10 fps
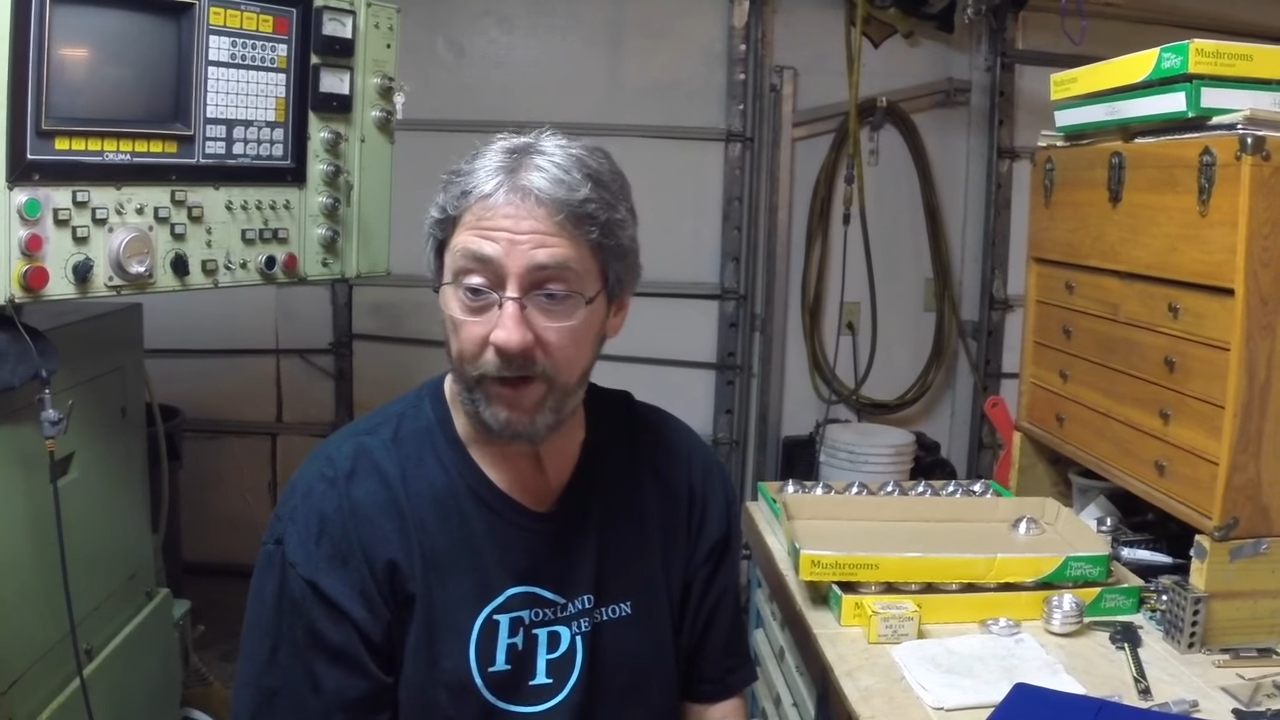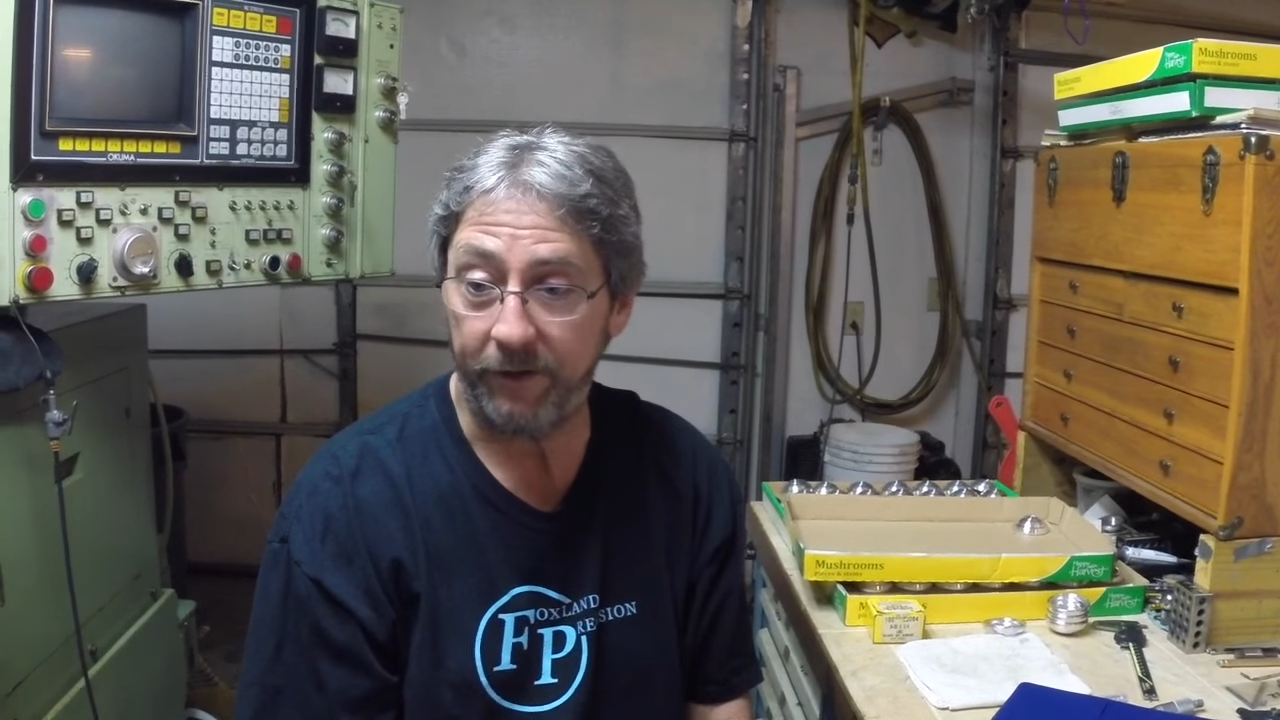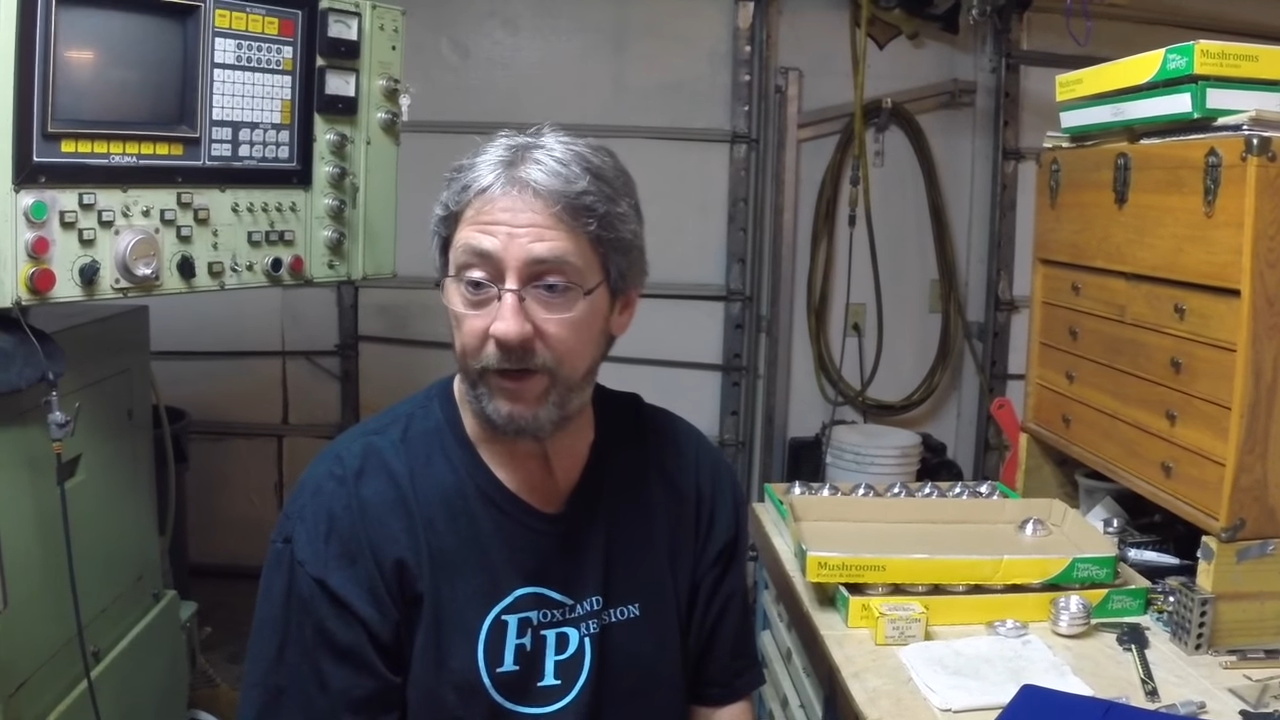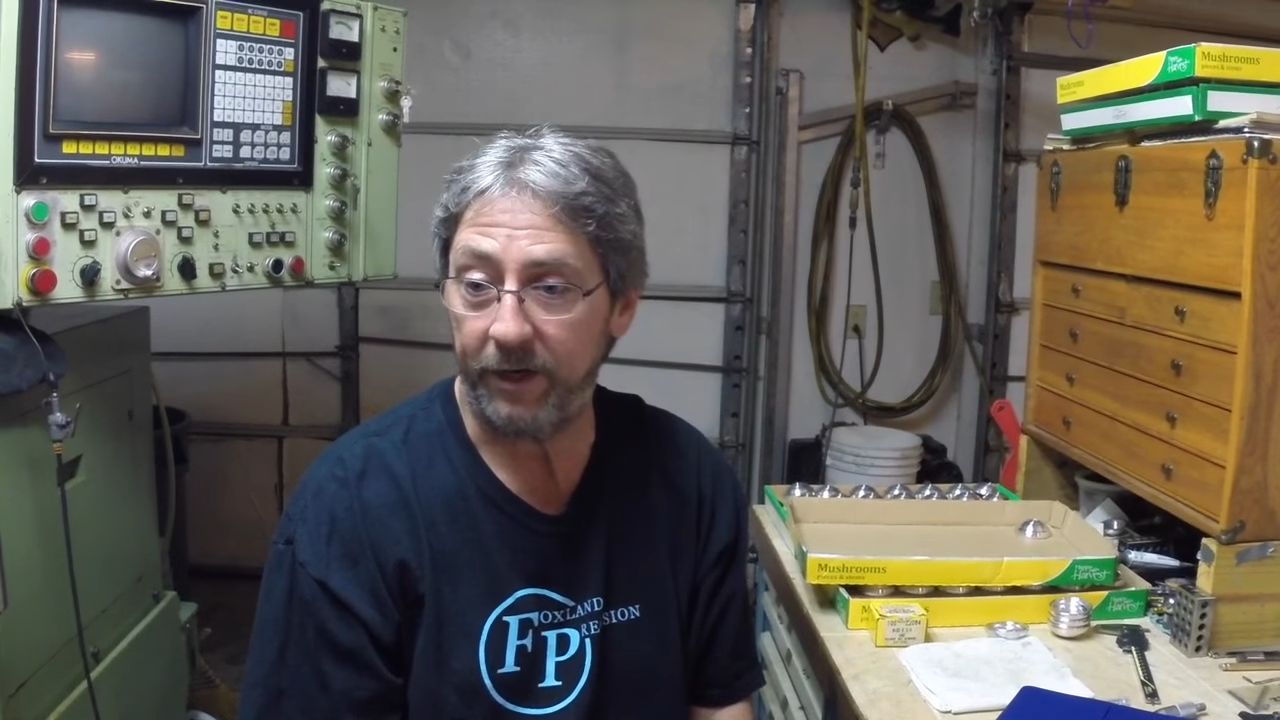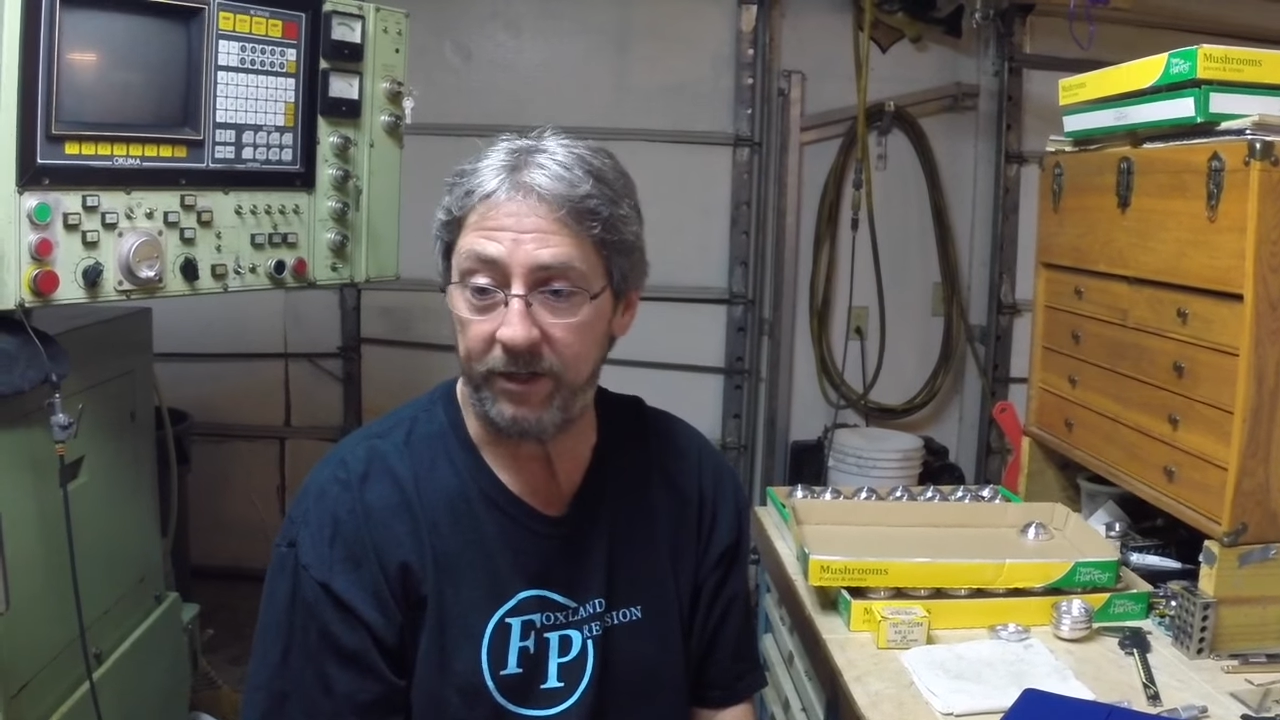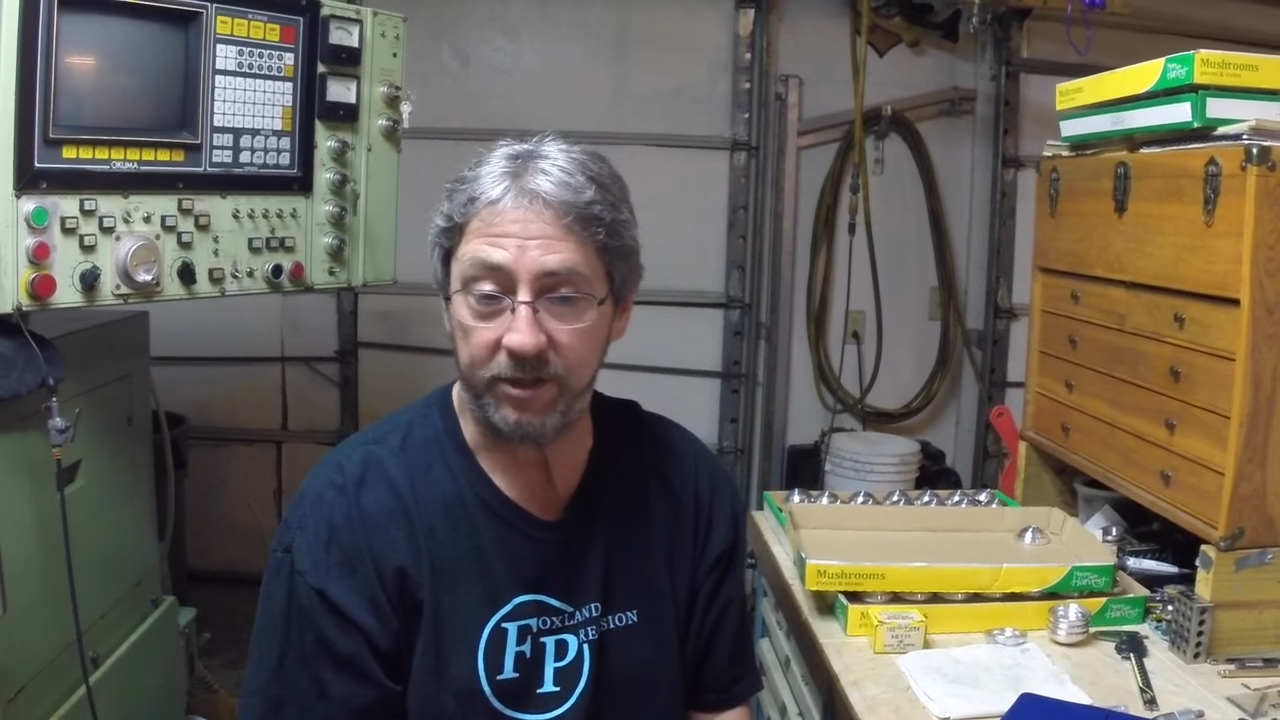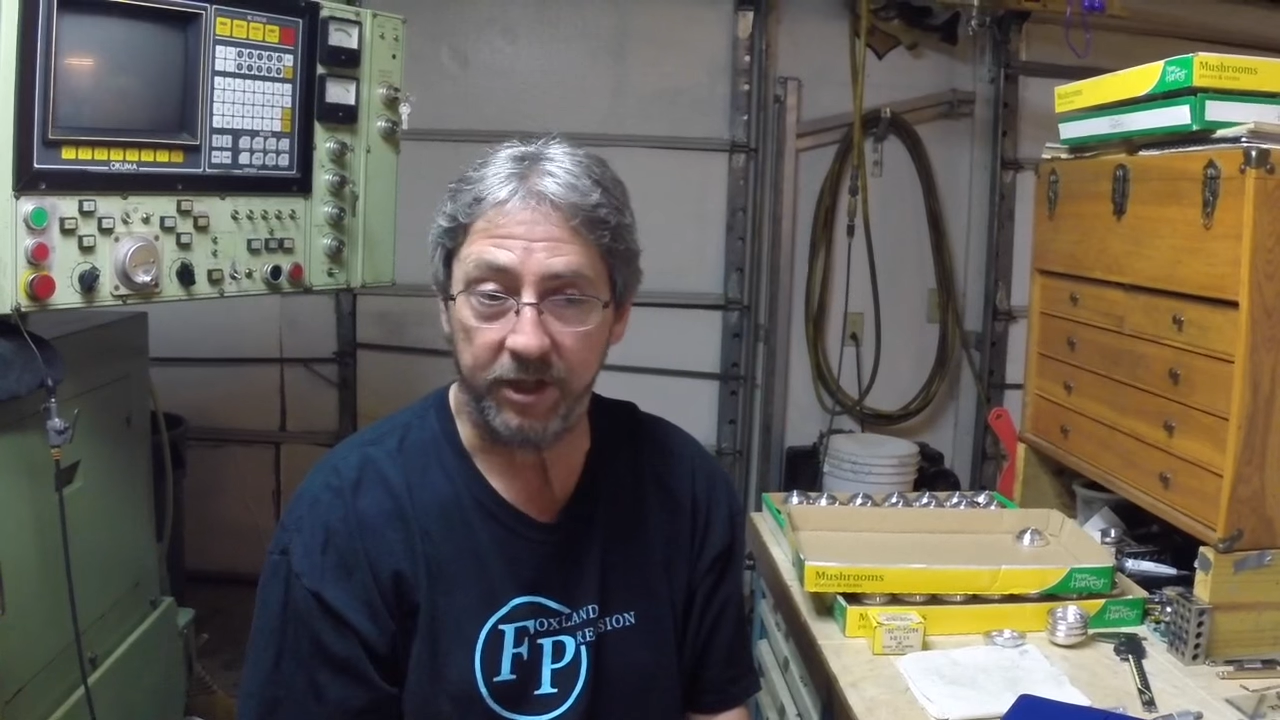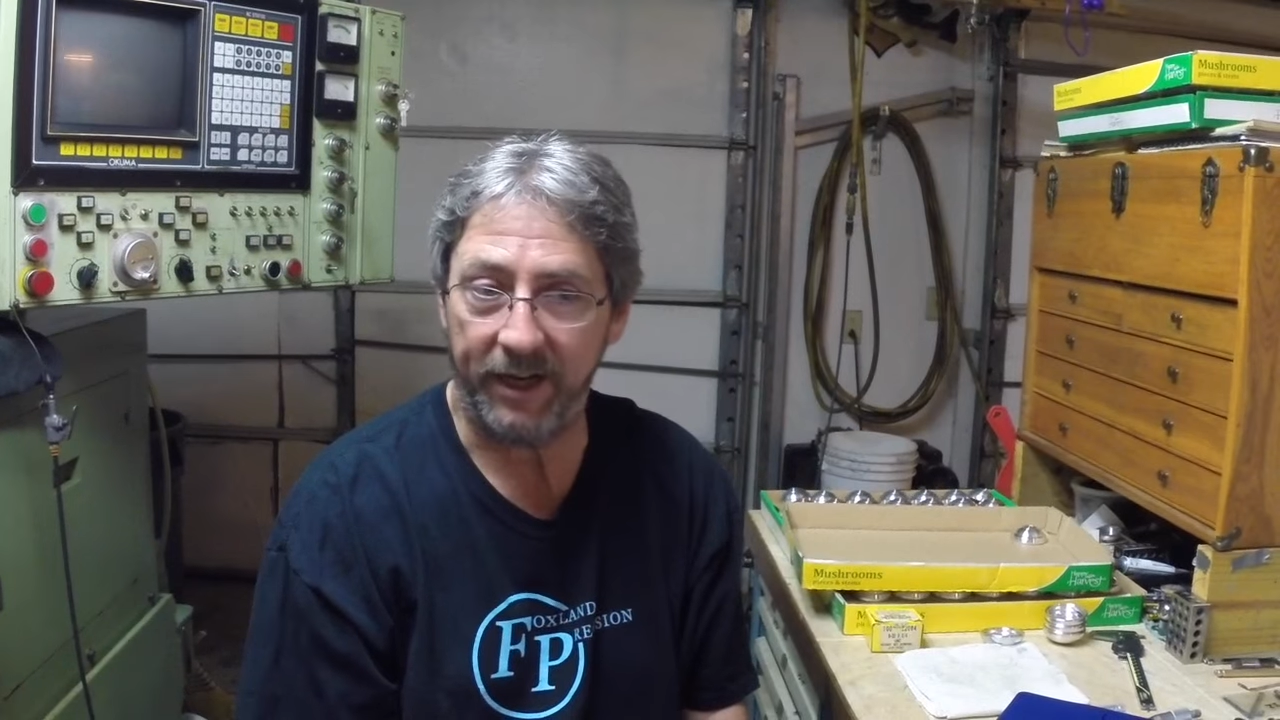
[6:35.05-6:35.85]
the thing is